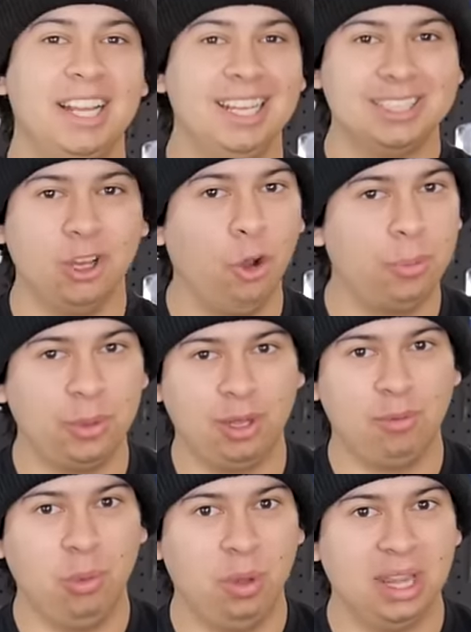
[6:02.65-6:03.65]
guys, I hope you
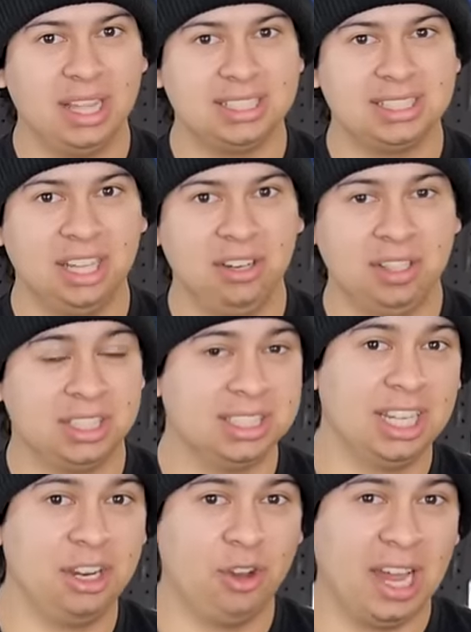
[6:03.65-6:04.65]
love the way that sounded, because
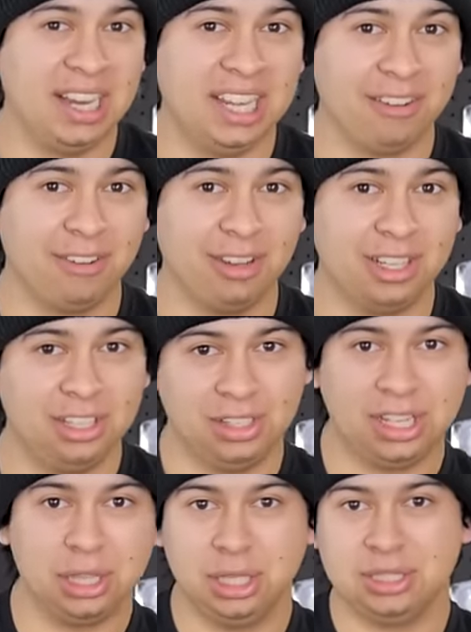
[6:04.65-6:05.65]
I know I definitely do.
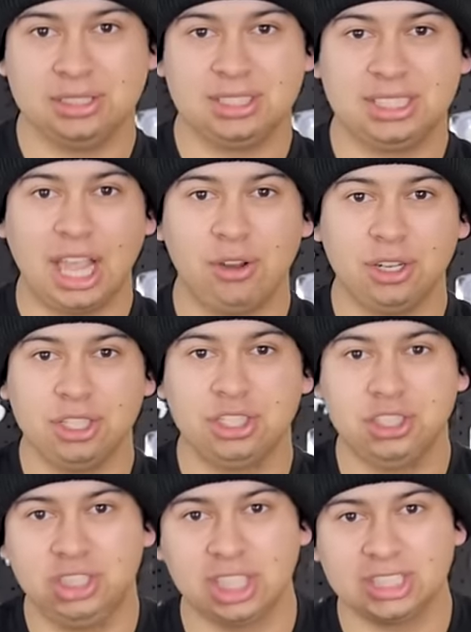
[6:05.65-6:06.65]
That thing sounded
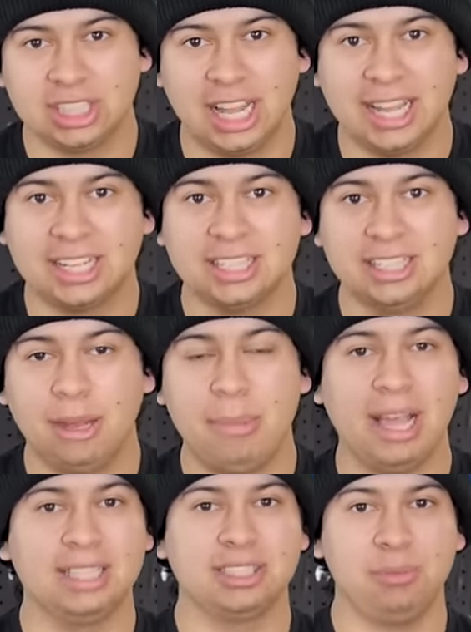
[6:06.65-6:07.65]
just like a
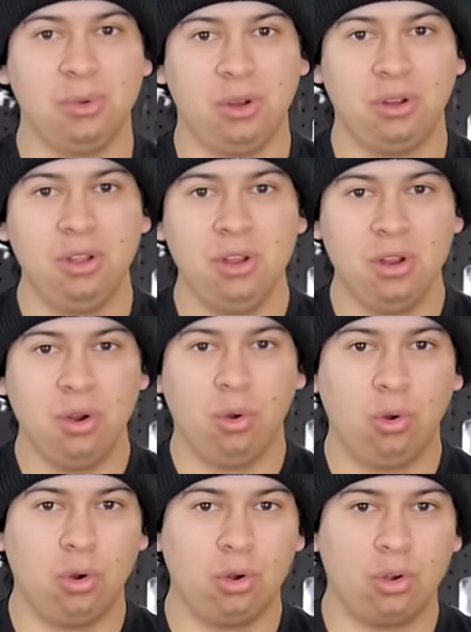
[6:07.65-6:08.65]
basketball
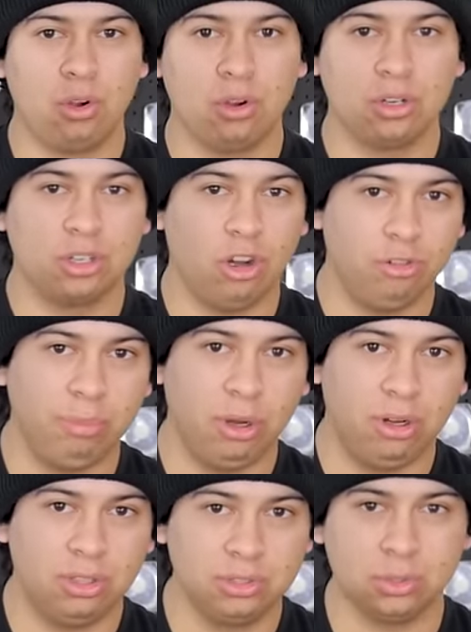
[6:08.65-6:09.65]
or golf
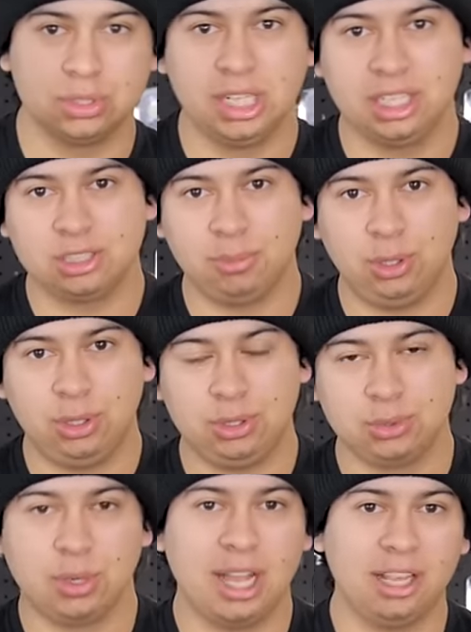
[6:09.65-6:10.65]
balls or tennis
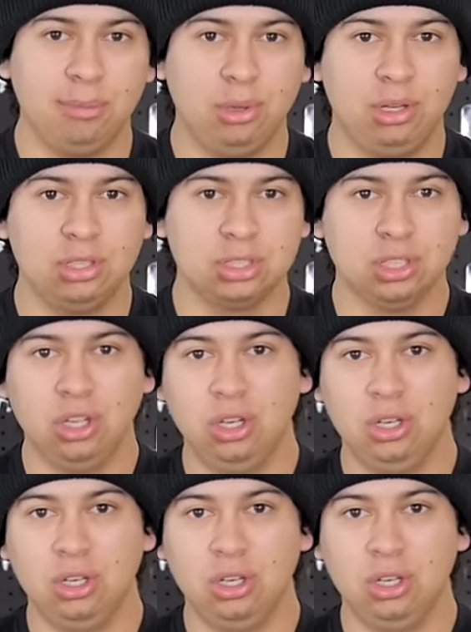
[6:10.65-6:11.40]
balls, racket balls,